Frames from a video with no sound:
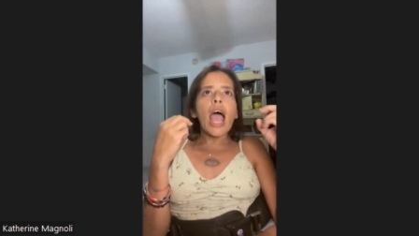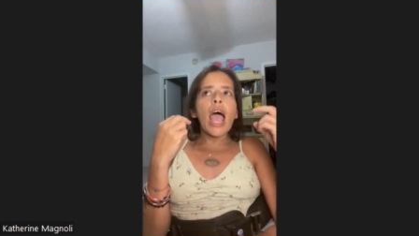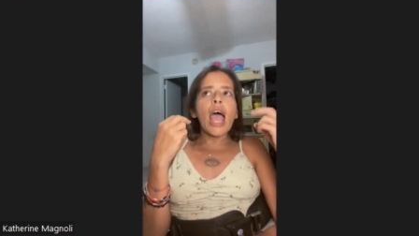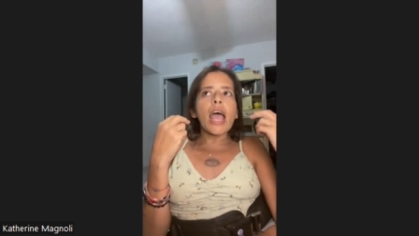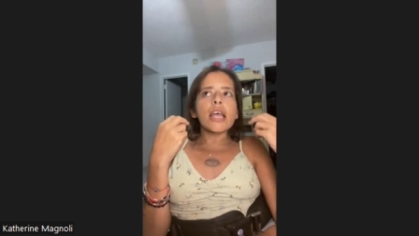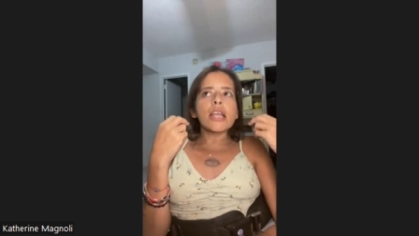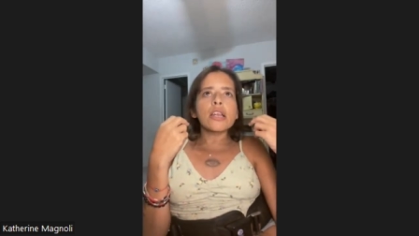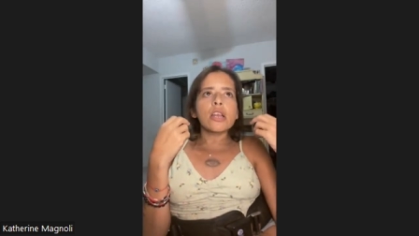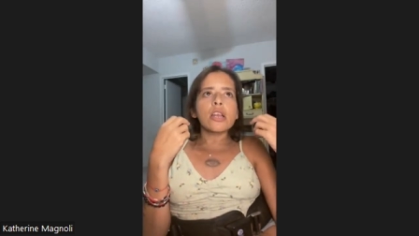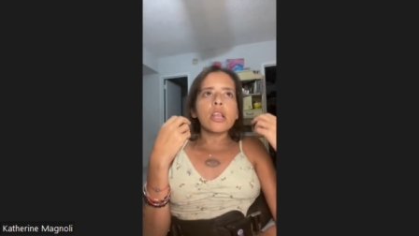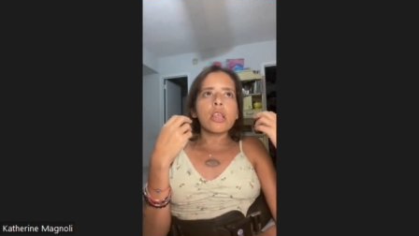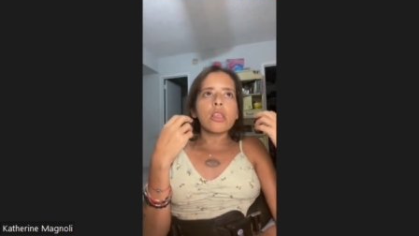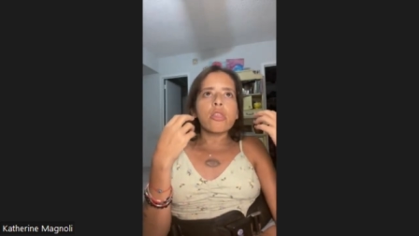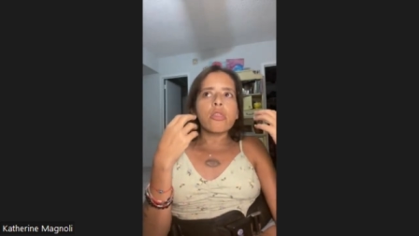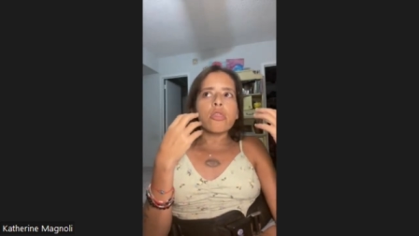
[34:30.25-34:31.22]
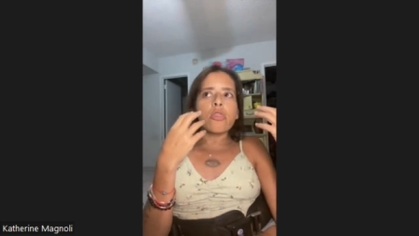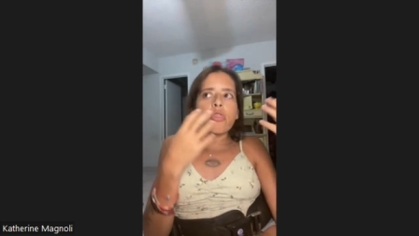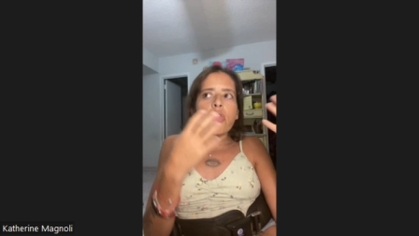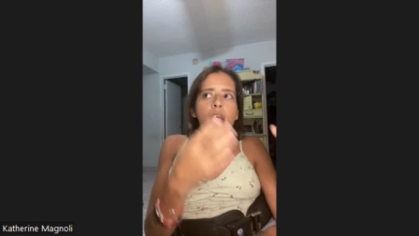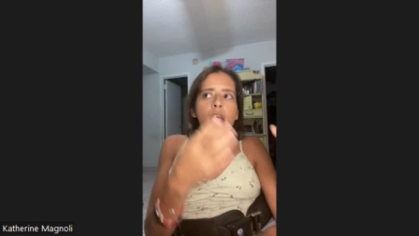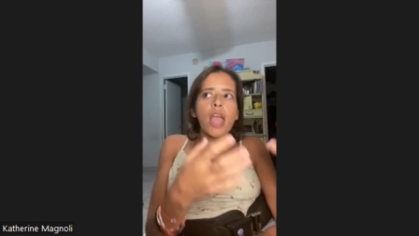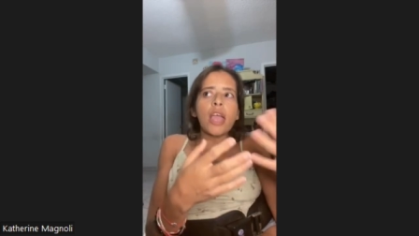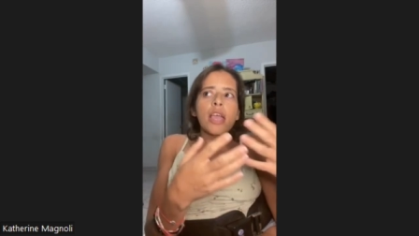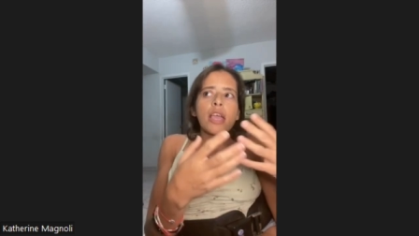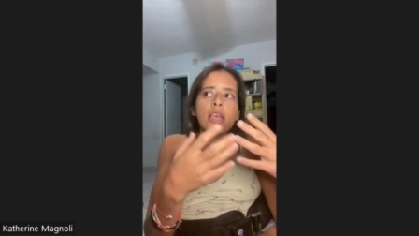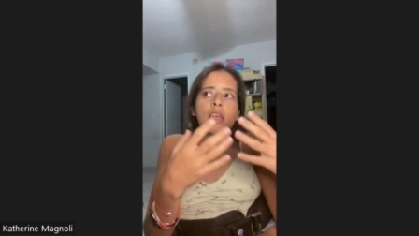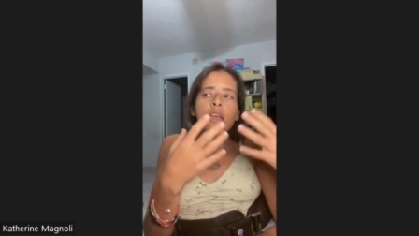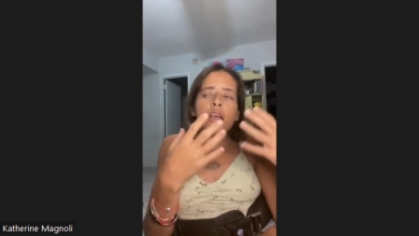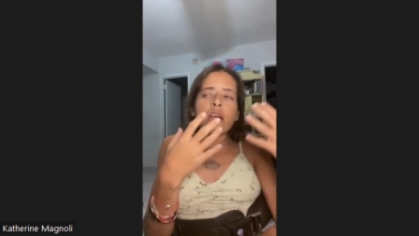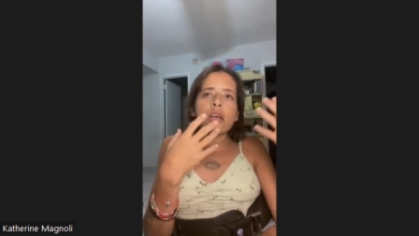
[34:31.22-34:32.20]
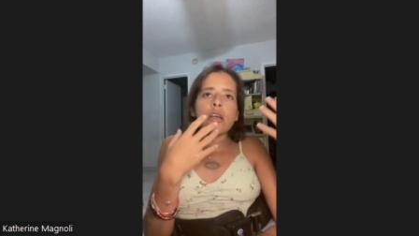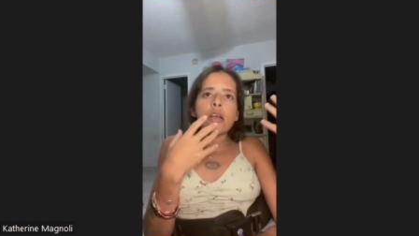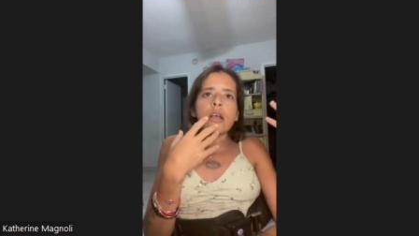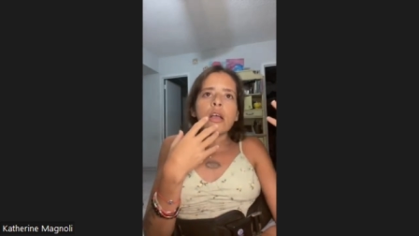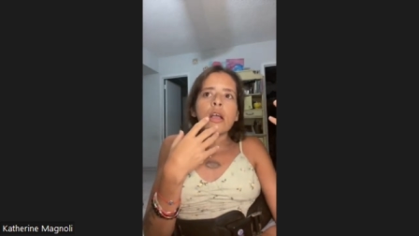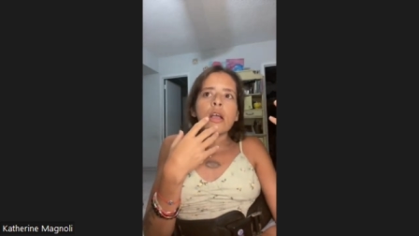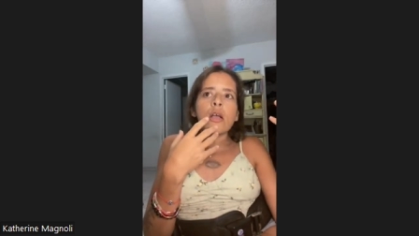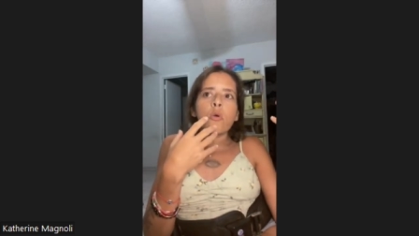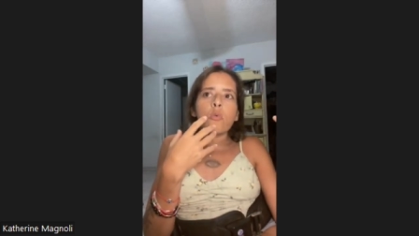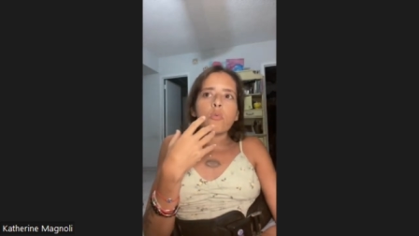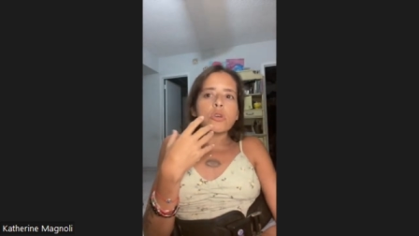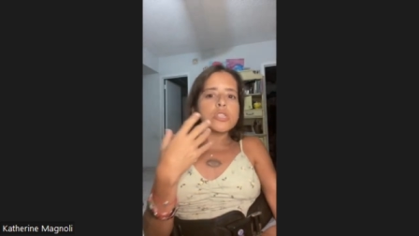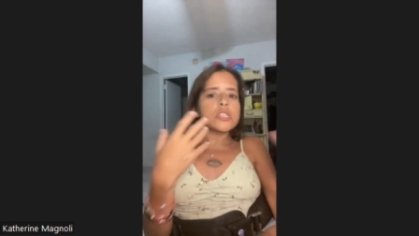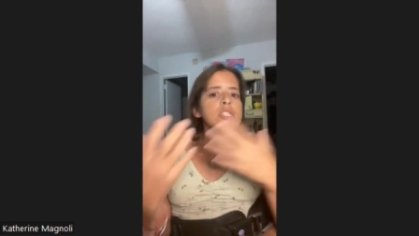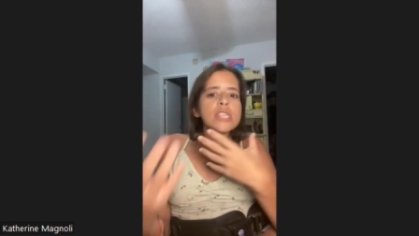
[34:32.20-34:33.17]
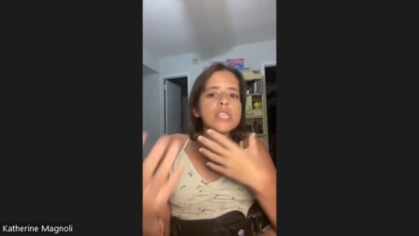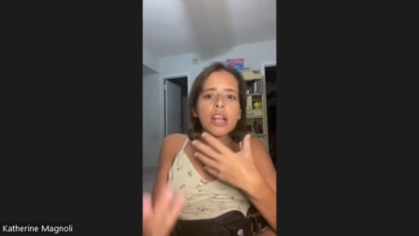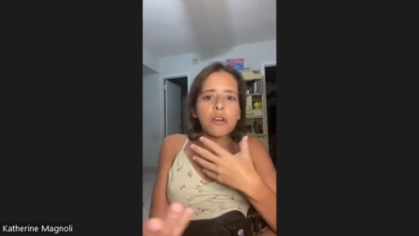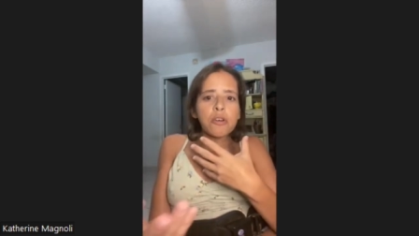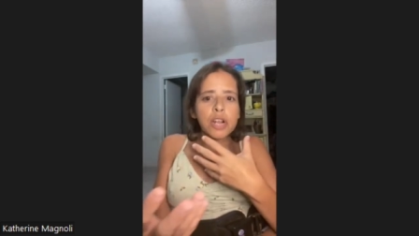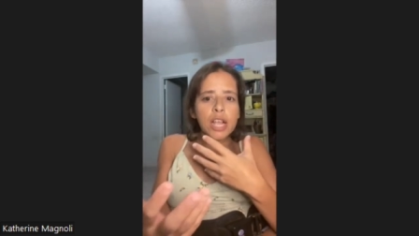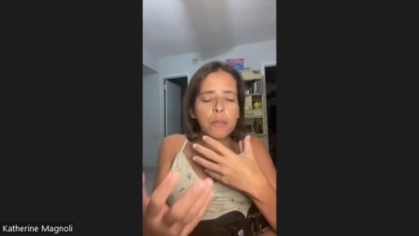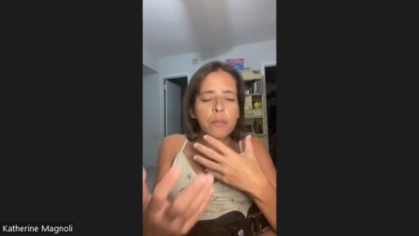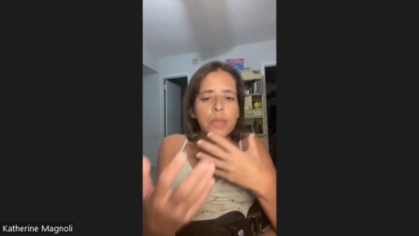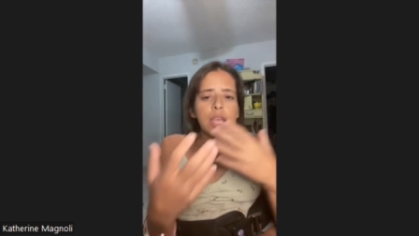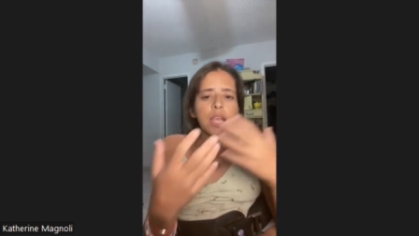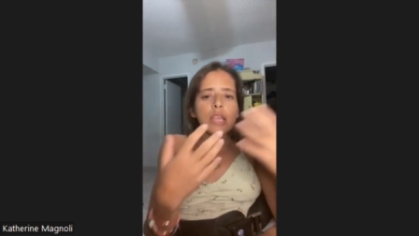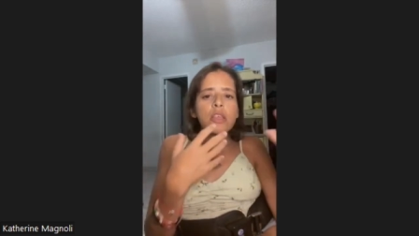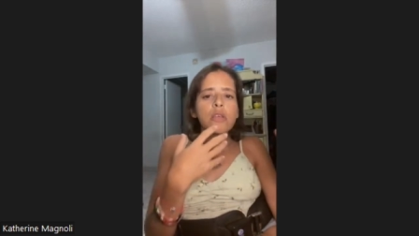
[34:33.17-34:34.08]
And they were staring at me.